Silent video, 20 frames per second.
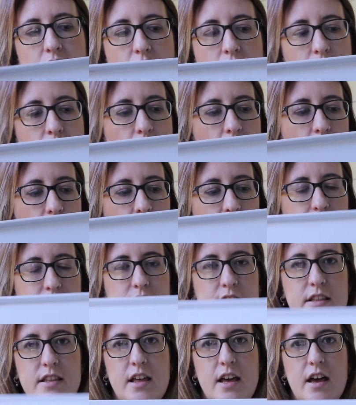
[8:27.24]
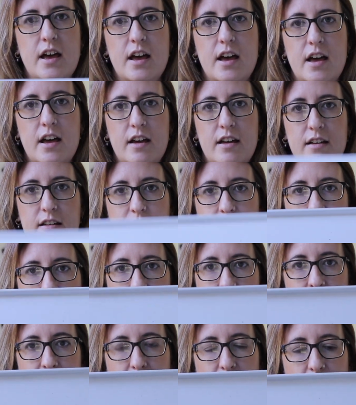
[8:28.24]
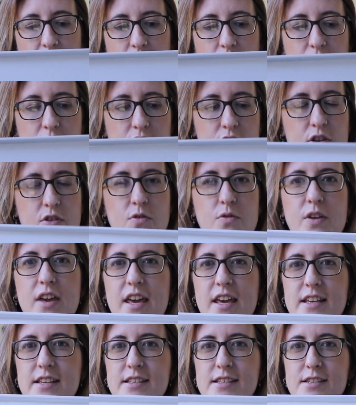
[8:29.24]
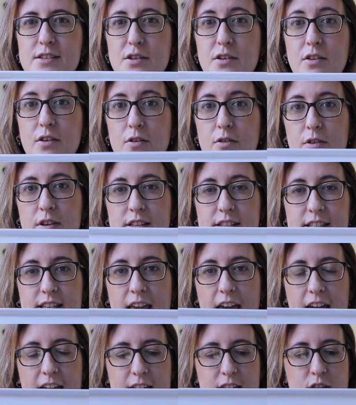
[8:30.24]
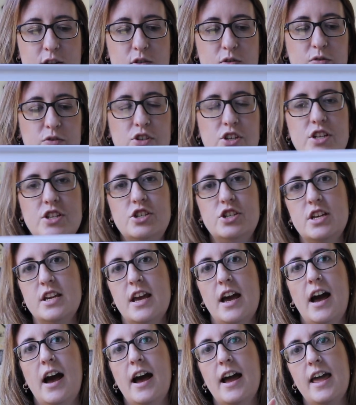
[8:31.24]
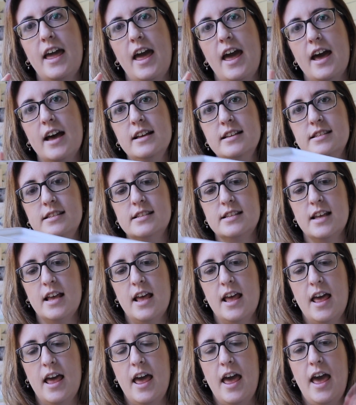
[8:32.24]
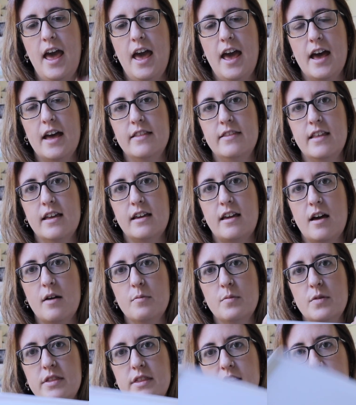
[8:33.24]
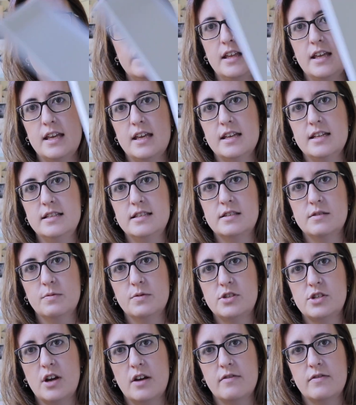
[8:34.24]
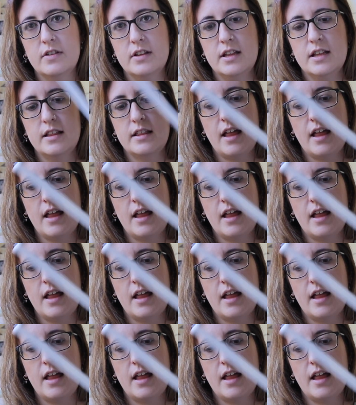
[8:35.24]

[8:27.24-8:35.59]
are called the Kuggis. It's Kuggis, and they come with the lids, which I really